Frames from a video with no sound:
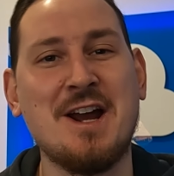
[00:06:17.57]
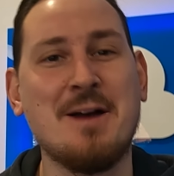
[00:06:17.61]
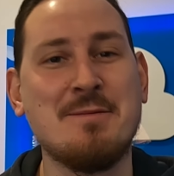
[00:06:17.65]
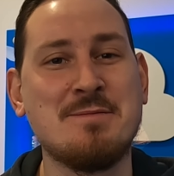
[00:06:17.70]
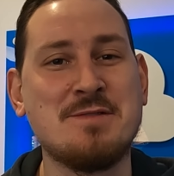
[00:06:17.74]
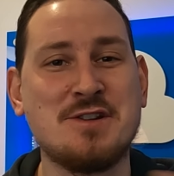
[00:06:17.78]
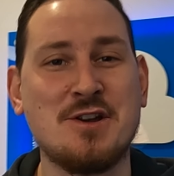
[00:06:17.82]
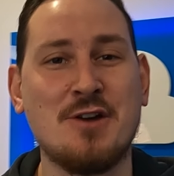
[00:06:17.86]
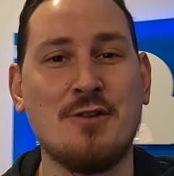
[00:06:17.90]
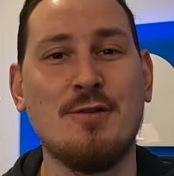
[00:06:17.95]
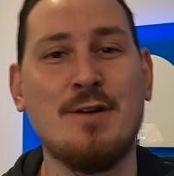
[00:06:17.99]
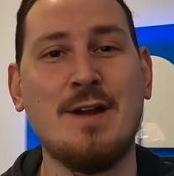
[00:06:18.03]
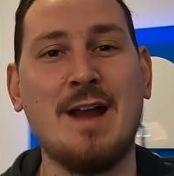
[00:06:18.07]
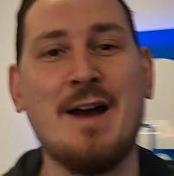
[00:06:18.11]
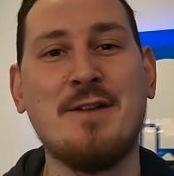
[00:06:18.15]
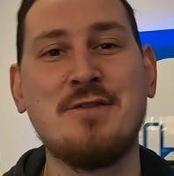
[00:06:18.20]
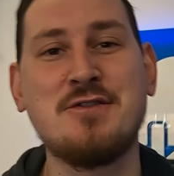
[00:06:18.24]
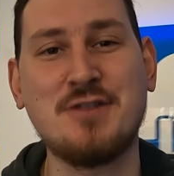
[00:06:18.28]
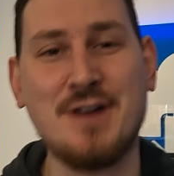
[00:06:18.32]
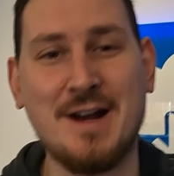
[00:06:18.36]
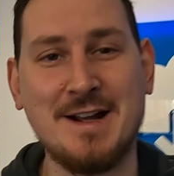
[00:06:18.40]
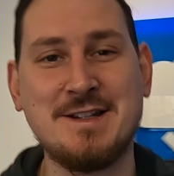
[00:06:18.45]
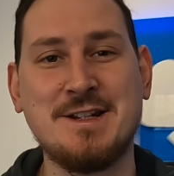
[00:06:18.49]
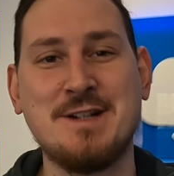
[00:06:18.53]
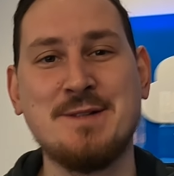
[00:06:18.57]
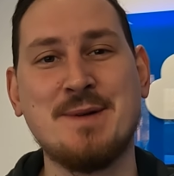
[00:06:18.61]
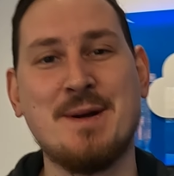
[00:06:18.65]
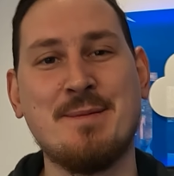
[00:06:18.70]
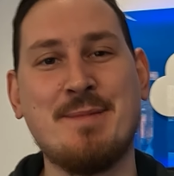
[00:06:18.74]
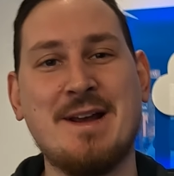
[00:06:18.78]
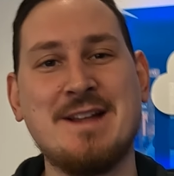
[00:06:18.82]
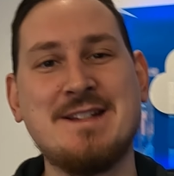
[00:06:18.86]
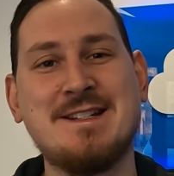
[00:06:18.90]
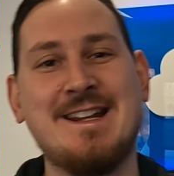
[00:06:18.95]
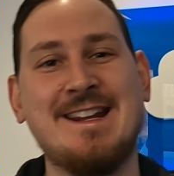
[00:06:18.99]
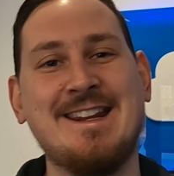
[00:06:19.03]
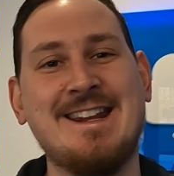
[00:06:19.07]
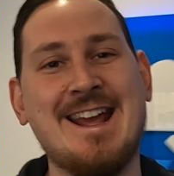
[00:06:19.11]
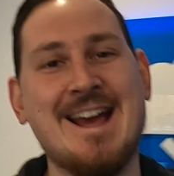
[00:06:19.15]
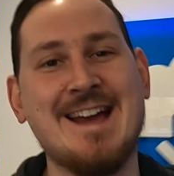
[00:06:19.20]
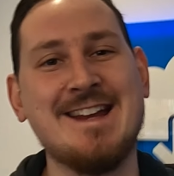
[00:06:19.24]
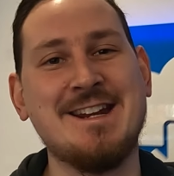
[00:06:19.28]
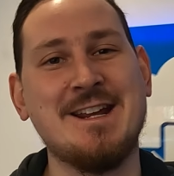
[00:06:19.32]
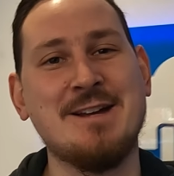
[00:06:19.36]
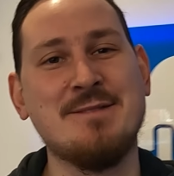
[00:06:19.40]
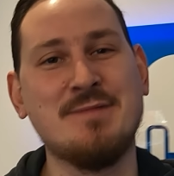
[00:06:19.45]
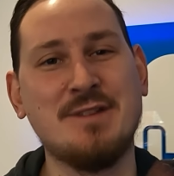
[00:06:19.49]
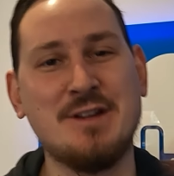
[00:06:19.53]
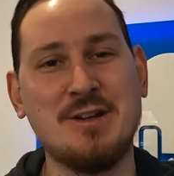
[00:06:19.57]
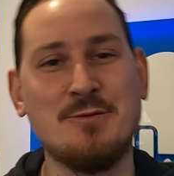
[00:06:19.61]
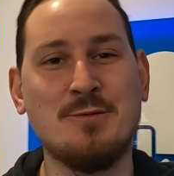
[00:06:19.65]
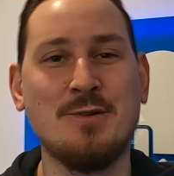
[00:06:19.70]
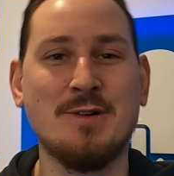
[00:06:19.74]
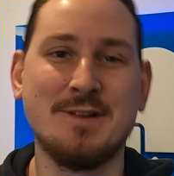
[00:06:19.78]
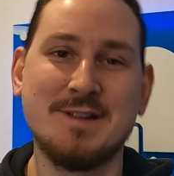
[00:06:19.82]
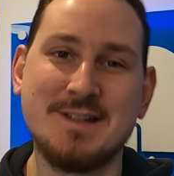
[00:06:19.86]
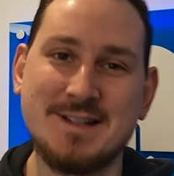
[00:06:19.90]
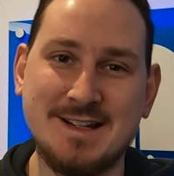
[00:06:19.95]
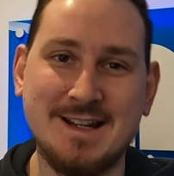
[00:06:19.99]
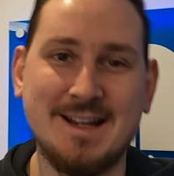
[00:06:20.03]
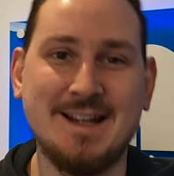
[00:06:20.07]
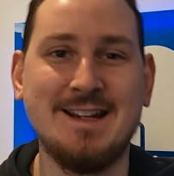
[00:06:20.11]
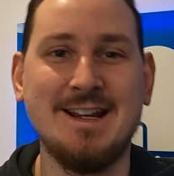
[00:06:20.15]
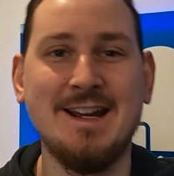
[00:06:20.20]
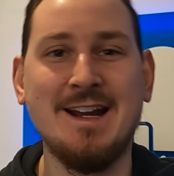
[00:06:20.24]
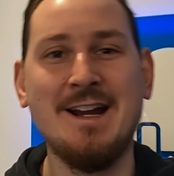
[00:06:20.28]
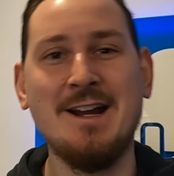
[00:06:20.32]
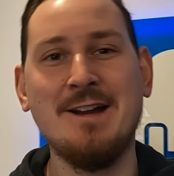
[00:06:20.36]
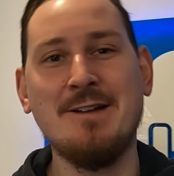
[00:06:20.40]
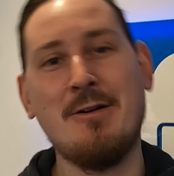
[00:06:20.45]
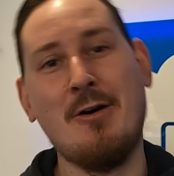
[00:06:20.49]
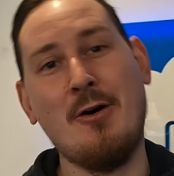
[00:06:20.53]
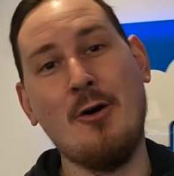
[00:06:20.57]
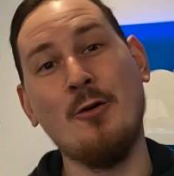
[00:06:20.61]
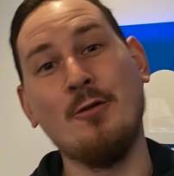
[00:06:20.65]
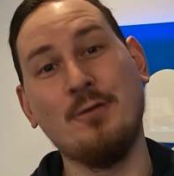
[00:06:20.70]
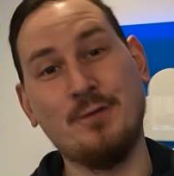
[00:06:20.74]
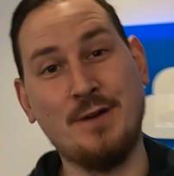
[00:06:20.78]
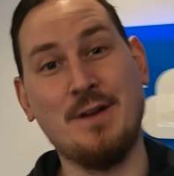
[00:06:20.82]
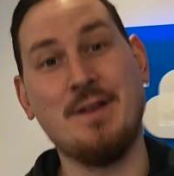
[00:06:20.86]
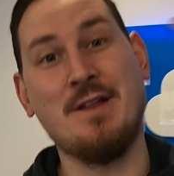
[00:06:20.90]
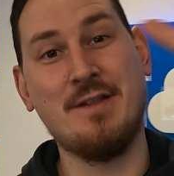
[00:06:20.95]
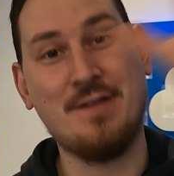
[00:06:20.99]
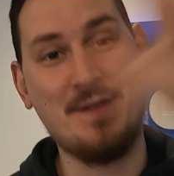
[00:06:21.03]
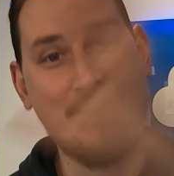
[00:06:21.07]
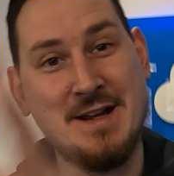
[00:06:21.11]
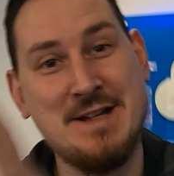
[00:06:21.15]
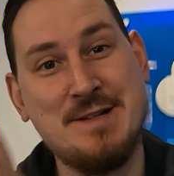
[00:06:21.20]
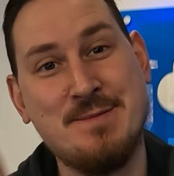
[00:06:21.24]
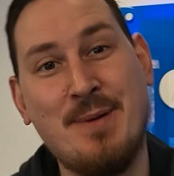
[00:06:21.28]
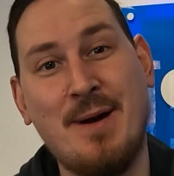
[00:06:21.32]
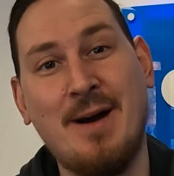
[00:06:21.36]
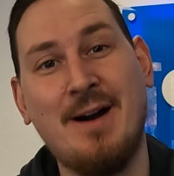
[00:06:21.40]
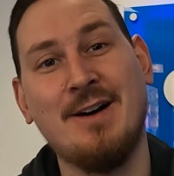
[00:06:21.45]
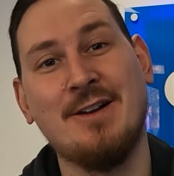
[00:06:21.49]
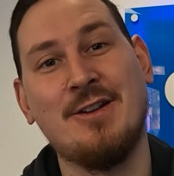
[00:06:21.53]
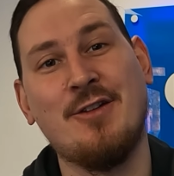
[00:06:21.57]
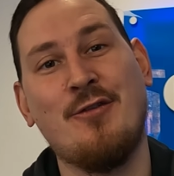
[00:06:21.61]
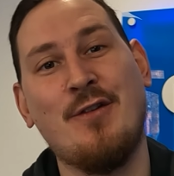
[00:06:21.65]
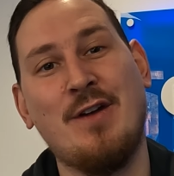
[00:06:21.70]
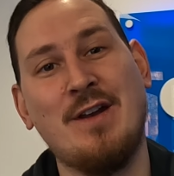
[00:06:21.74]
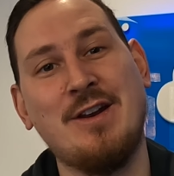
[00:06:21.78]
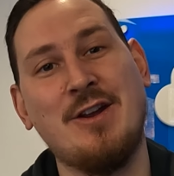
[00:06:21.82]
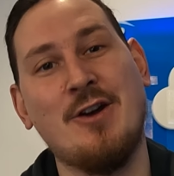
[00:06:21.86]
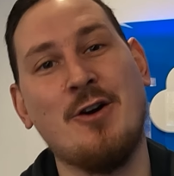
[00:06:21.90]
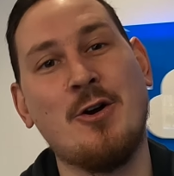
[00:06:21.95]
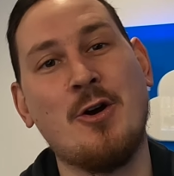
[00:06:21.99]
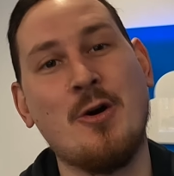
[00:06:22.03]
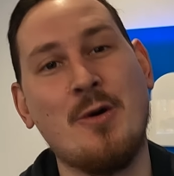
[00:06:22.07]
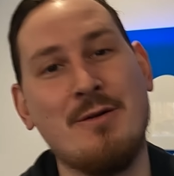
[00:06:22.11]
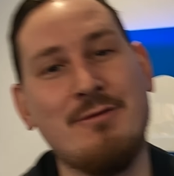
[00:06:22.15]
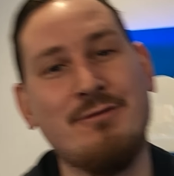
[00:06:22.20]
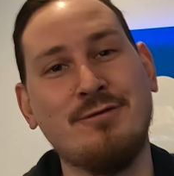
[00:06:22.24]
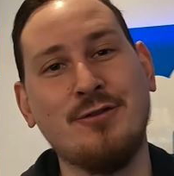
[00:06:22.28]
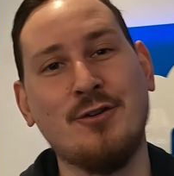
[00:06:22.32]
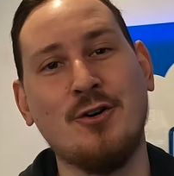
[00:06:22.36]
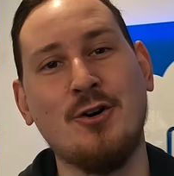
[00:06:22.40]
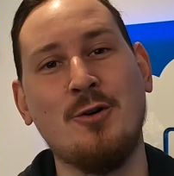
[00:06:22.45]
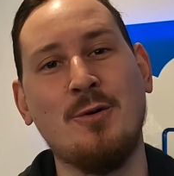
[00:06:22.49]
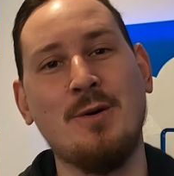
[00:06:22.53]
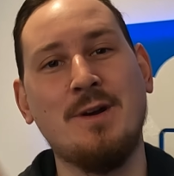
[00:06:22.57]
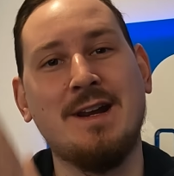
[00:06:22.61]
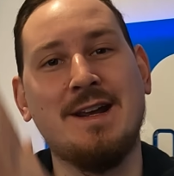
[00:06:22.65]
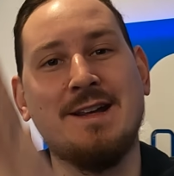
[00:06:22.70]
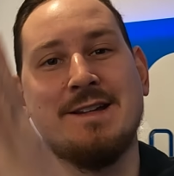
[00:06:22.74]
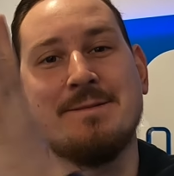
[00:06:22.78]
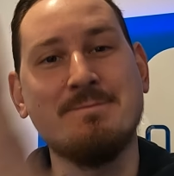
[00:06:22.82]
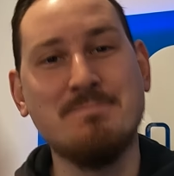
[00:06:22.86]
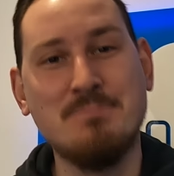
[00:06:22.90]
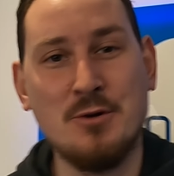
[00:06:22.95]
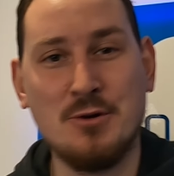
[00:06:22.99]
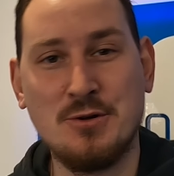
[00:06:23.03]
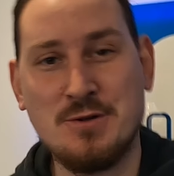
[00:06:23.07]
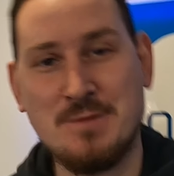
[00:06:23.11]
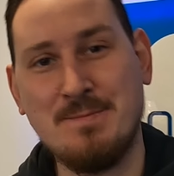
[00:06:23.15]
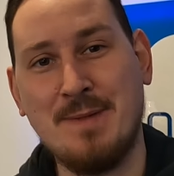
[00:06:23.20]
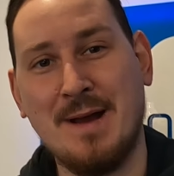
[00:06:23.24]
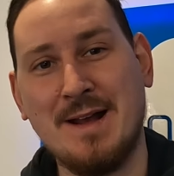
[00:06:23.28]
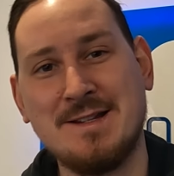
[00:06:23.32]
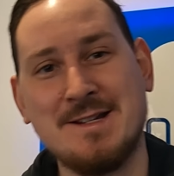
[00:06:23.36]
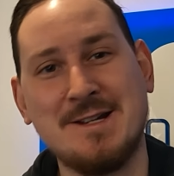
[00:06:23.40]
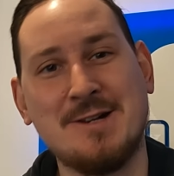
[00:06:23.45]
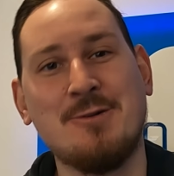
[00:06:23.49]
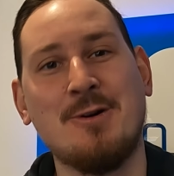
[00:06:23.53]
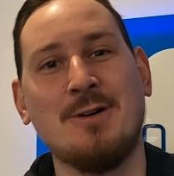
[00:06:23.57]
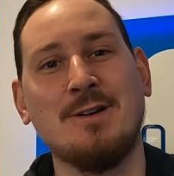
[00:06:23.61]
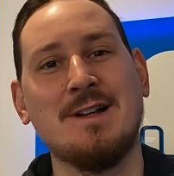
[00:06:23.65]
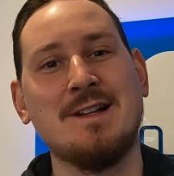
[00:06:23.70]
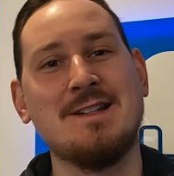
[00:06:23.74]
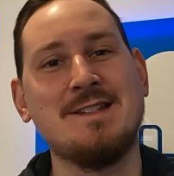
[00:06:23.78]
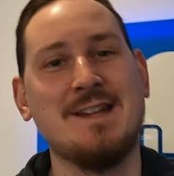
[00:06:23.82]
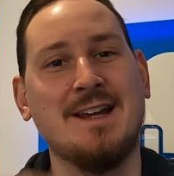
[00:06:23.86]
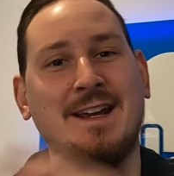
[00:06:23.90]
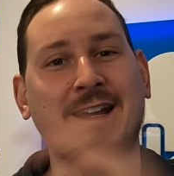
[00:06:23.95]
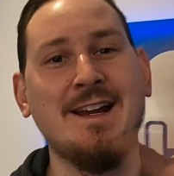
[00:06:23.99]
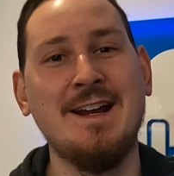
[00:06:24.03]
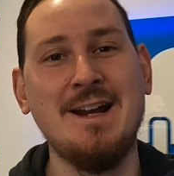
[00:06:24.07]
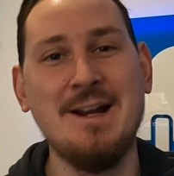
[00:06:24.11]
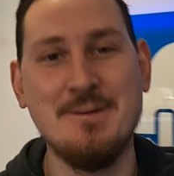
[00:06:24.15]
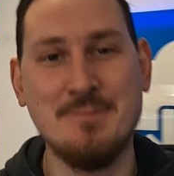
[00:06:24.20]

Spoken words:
I'm sorry, I've tried to do my best in the edit, but you will see hopefully that this part of the video going forward is much better quality,